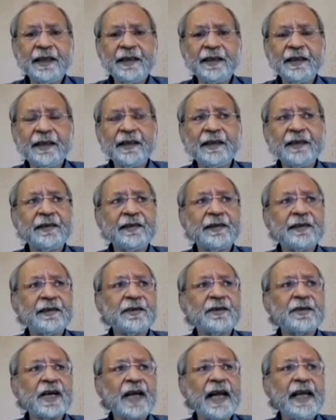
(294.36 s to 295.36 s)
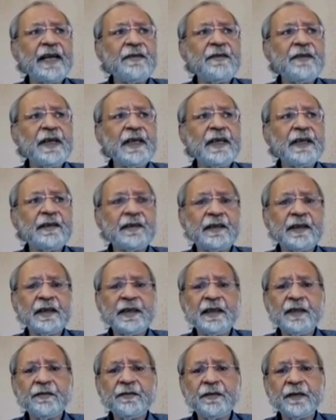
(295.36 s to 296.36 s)
it is driving
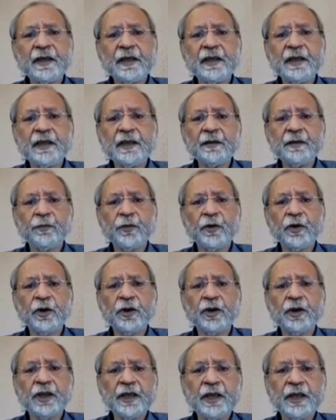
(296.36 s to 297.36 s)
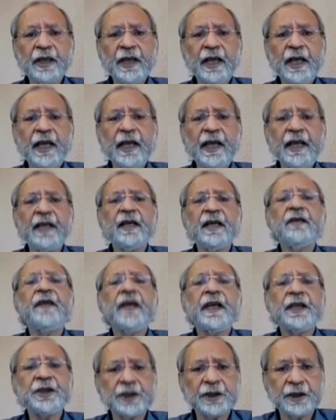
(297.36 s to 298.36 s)
significant more
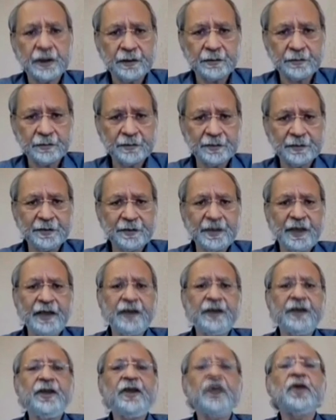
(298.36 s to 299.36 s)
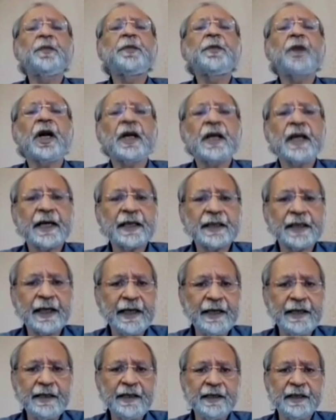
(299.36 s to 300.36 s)
innovation new product
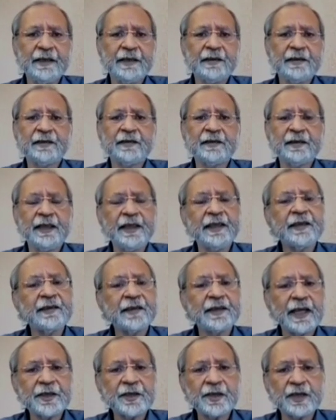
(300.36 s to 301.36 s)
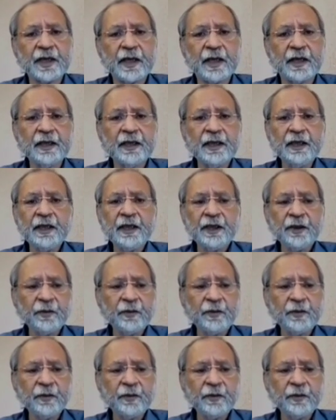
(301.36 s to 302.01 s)
ideas, etc.,